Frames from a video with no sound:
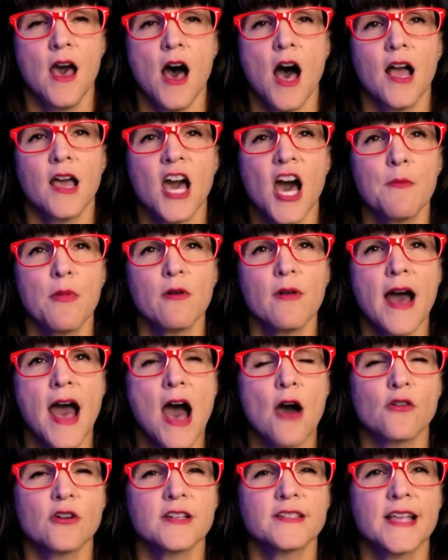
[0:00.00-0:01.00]
A couple
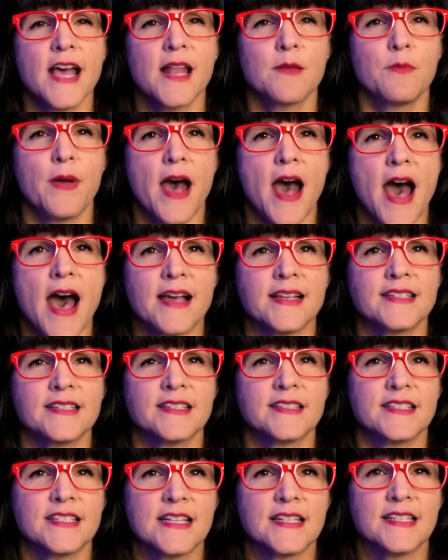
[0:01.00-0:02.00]
hours had
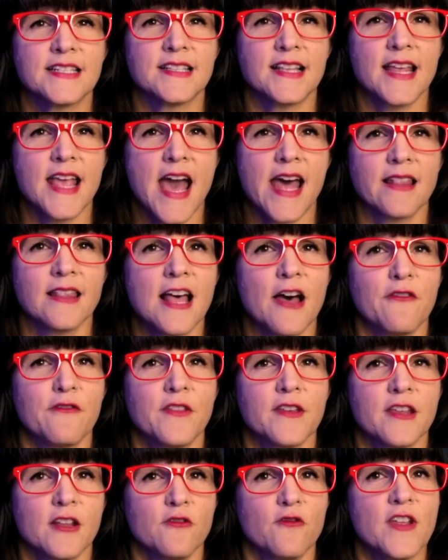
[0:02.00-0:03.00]
passed since they had left
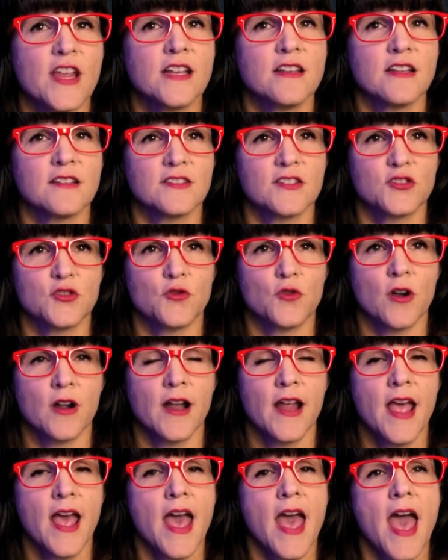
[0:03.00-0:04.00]
the convenience
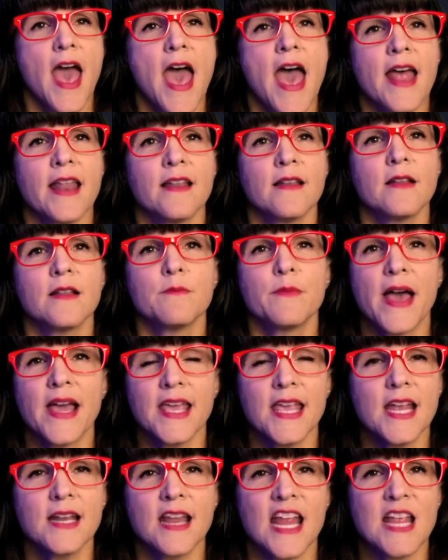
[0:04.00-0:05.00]
store, and
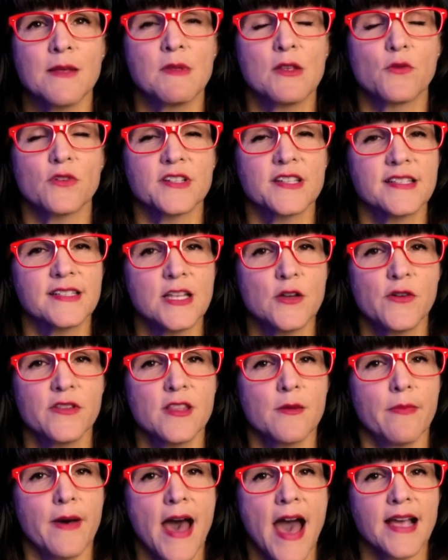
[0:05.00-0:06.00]
Becky and Amy were still in
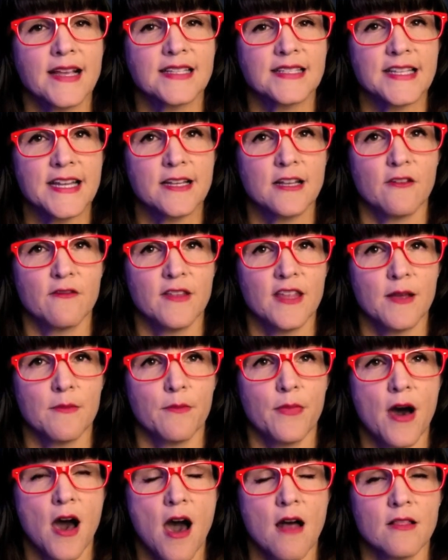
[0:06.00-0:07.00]
the back seat of the
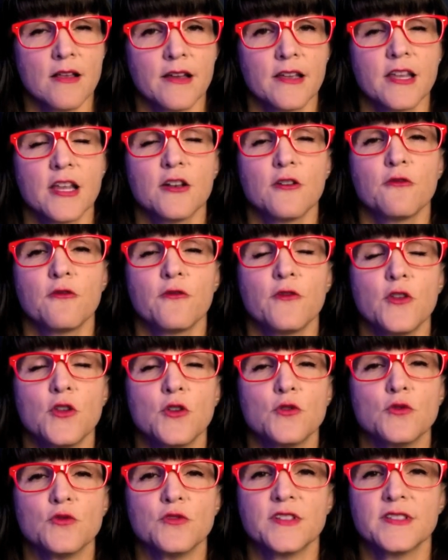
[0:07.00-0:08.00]
Impala,
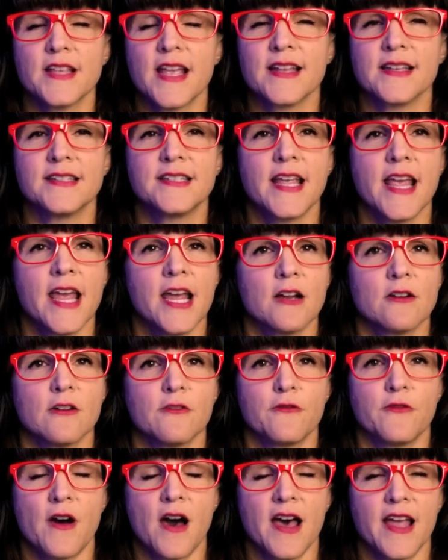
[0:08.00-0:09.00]
confused and
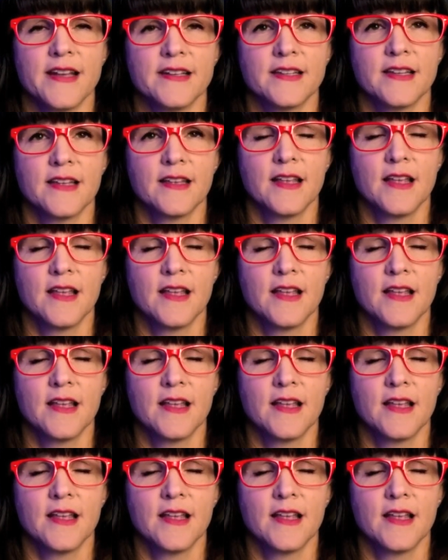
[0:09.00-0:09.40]
terrified.